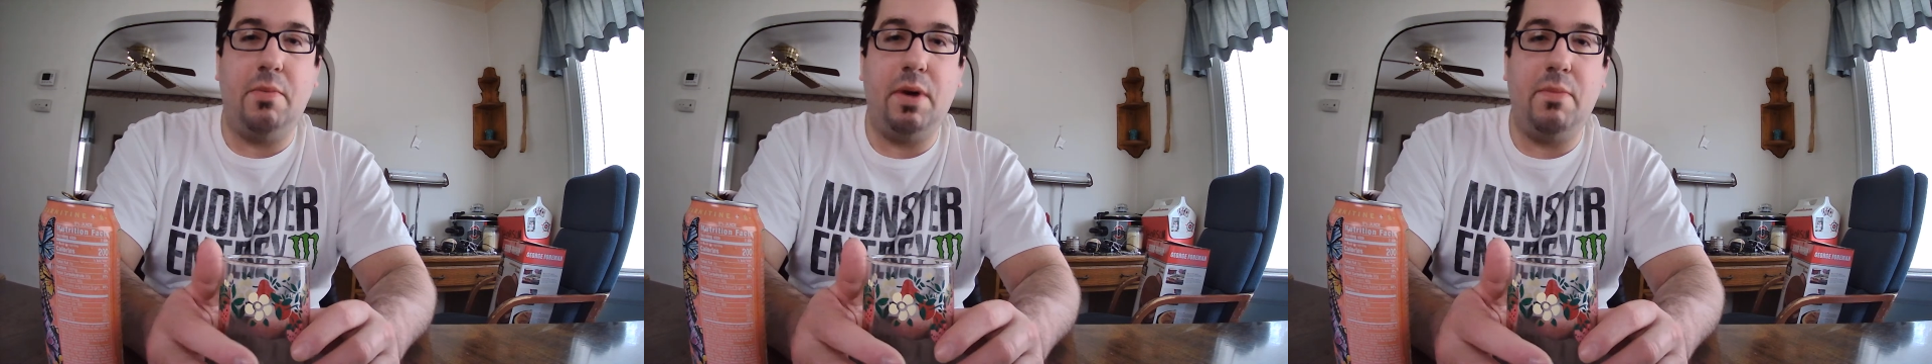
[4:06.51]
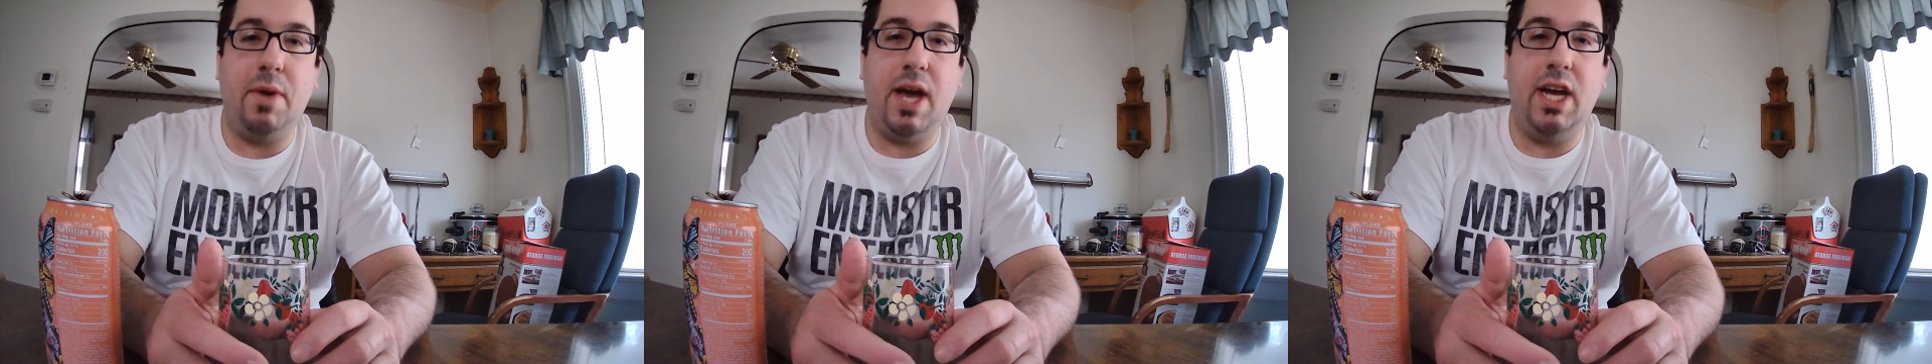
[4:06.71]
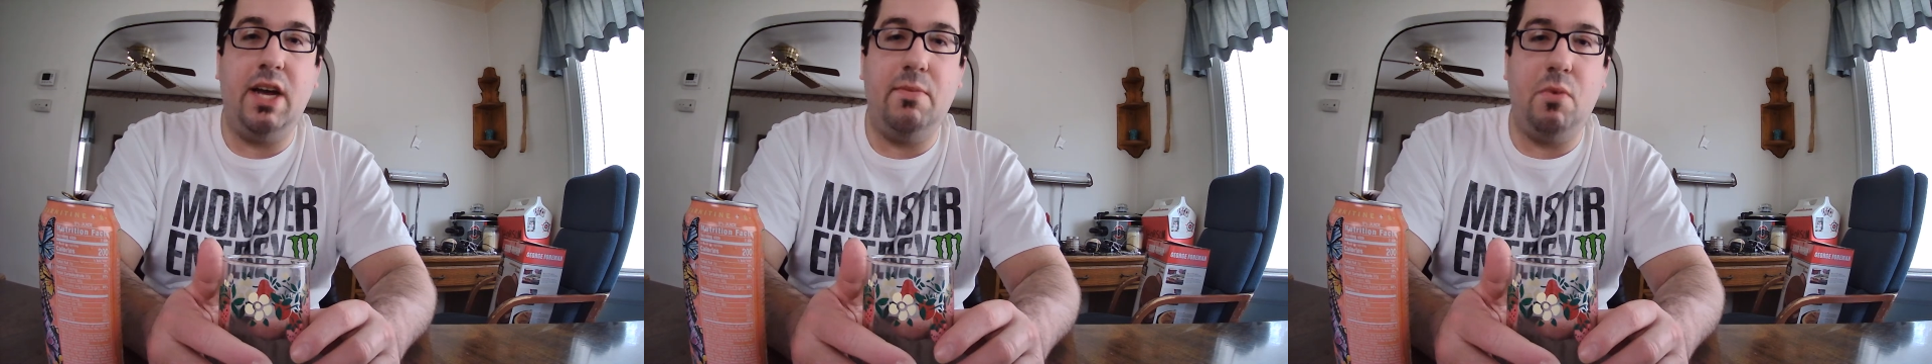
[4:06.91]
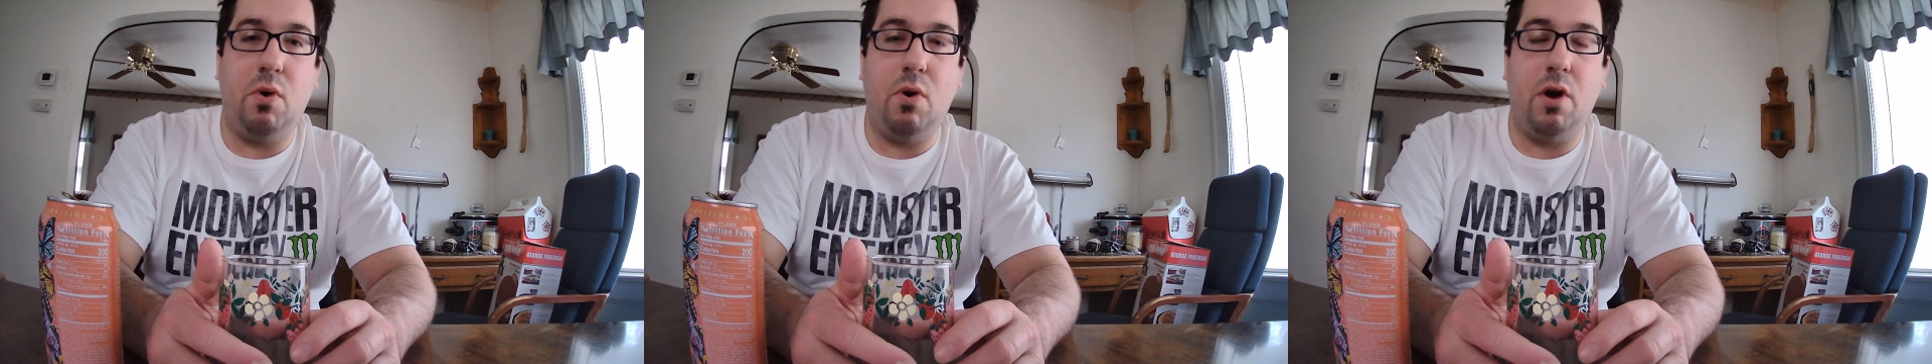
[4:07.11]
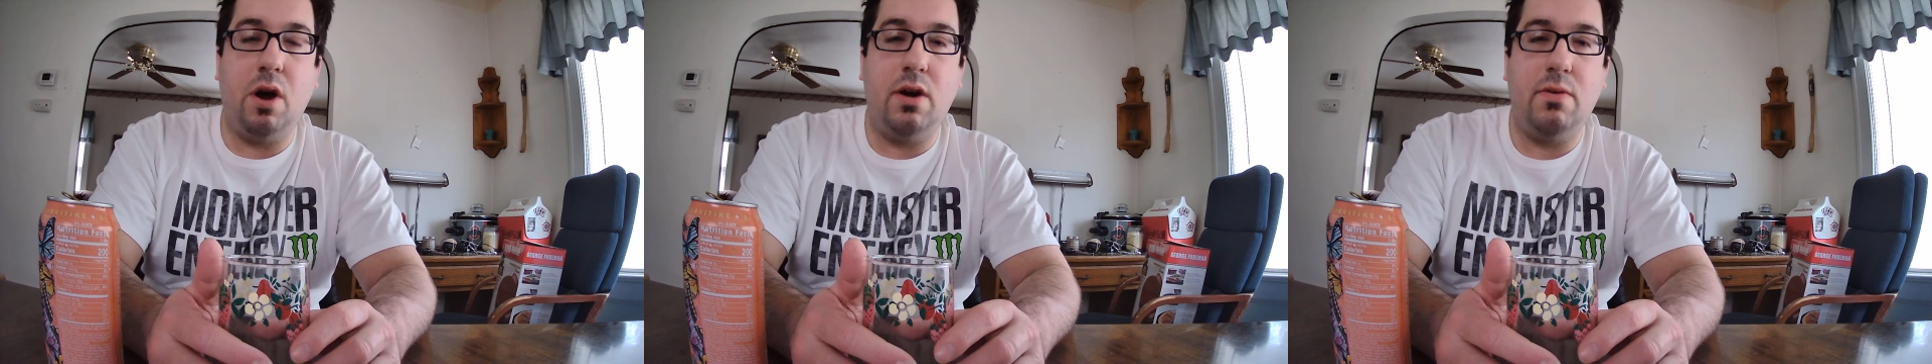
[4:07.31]
I'll be making
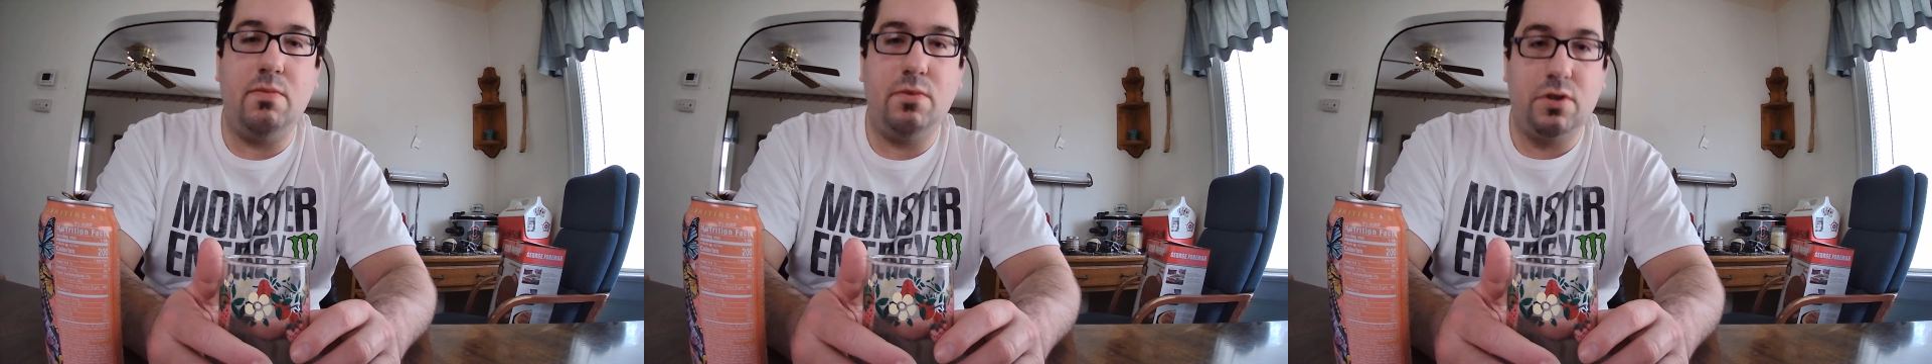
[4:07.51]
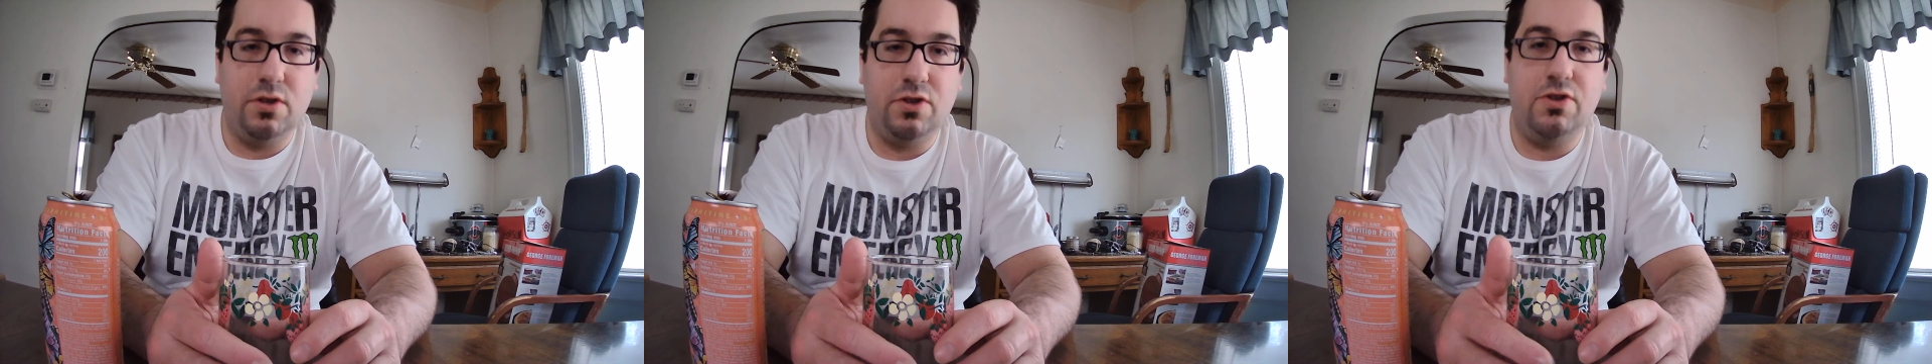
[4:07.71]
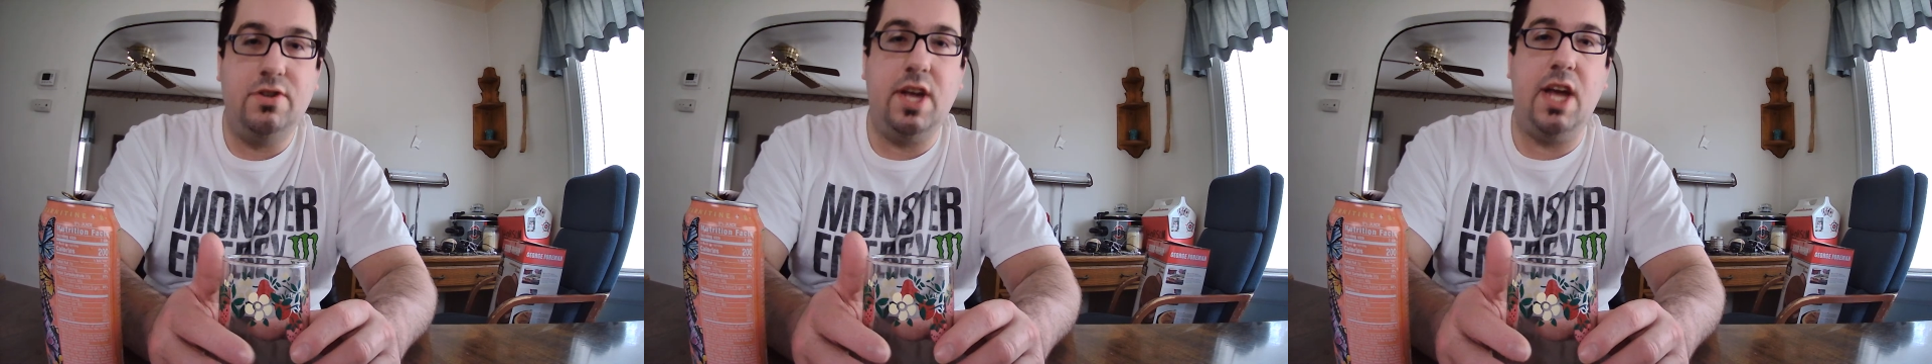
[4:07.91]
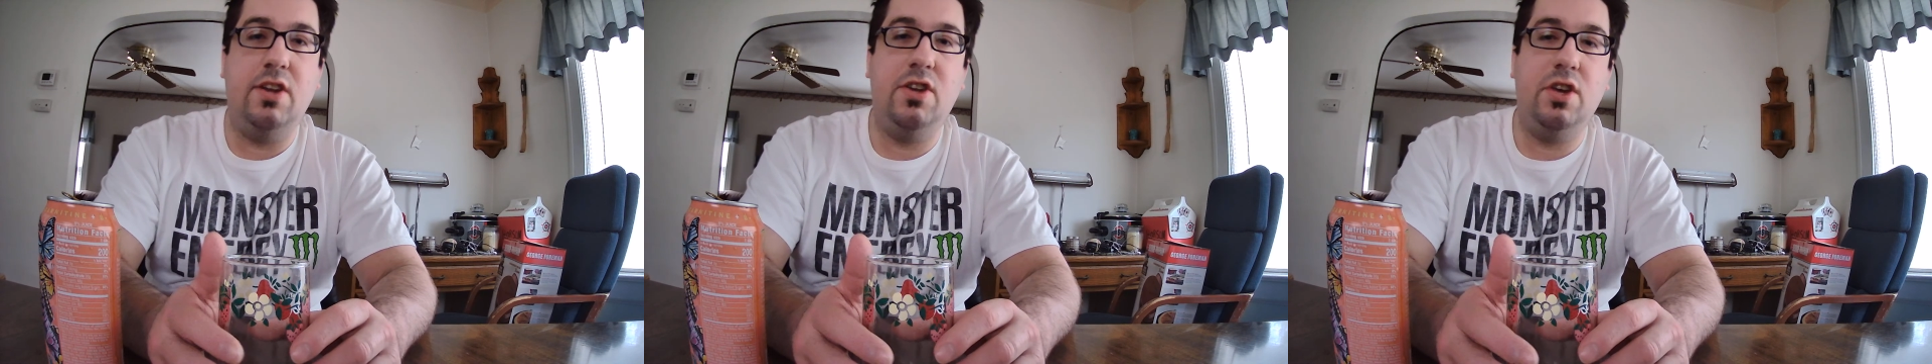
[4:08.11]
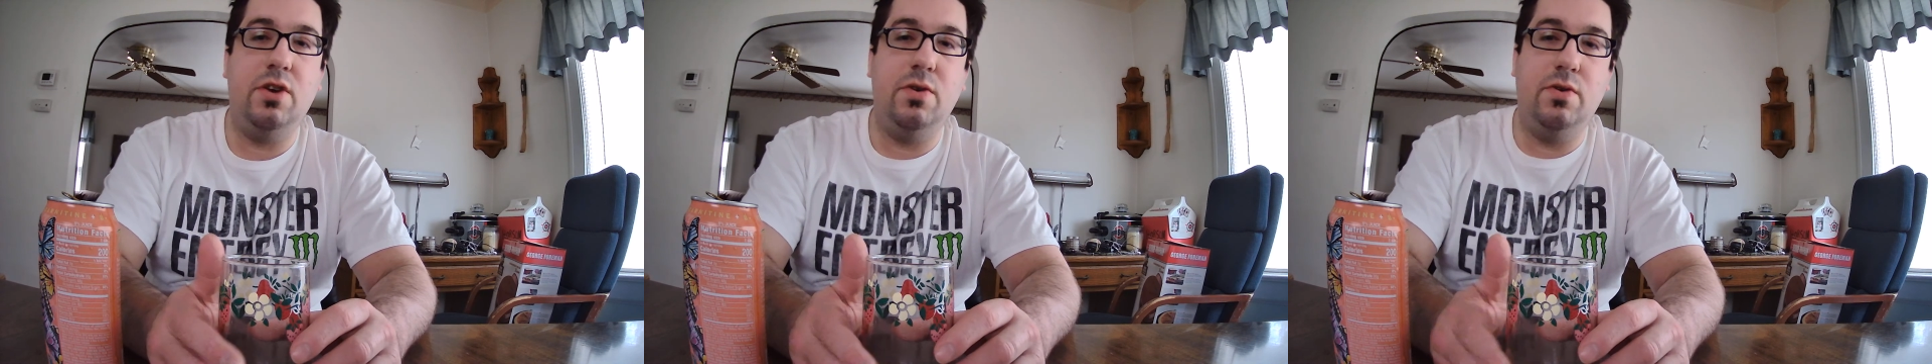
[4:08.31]
more.
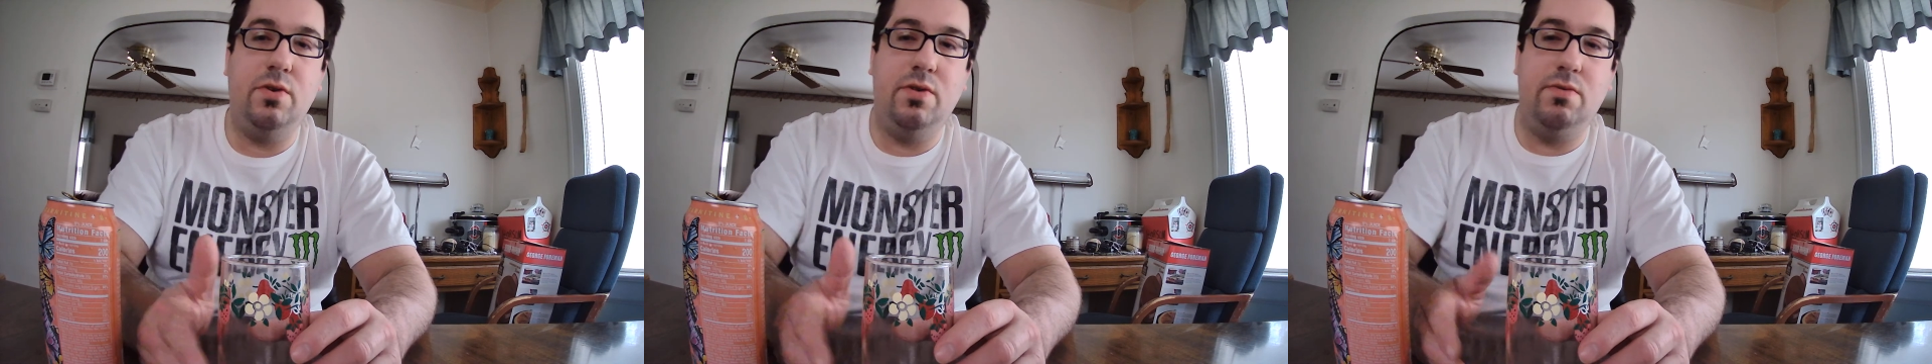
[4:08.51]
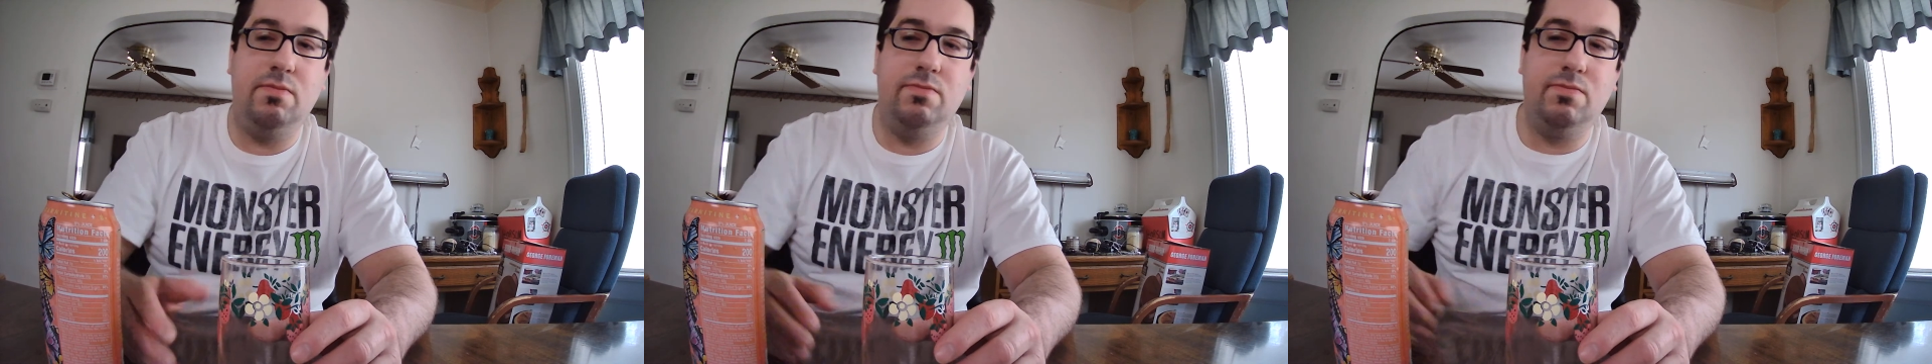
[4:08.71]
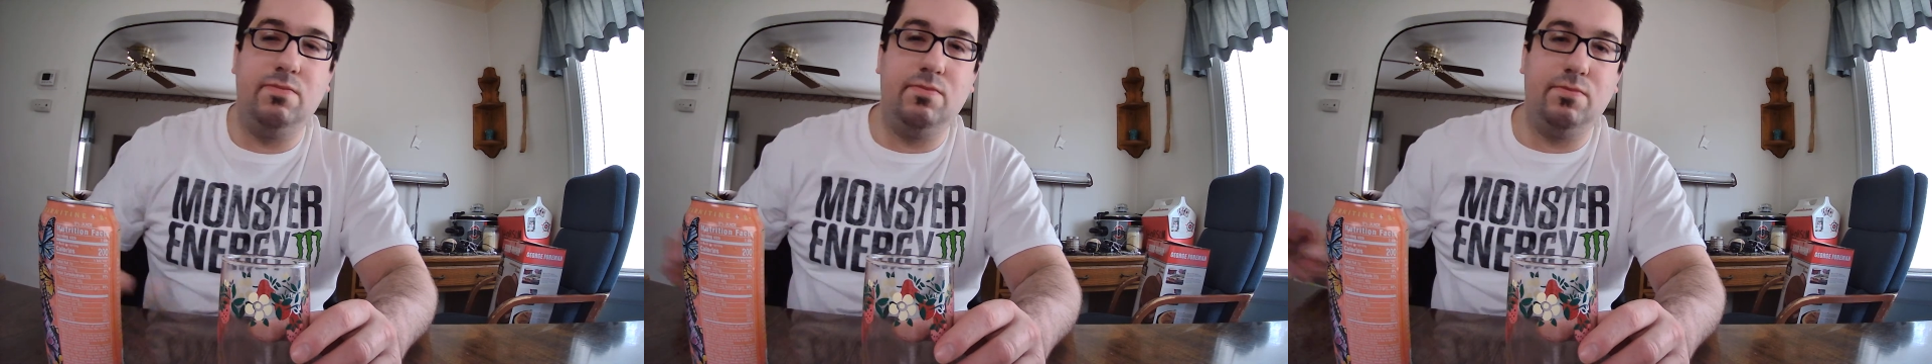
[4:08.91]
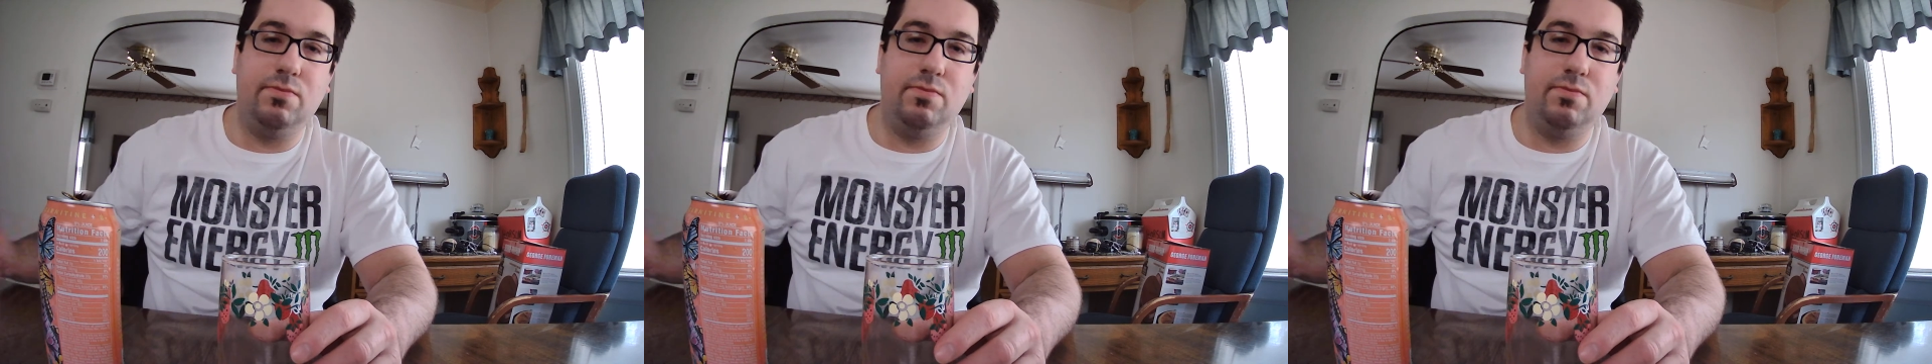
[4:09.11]
Stay tuned.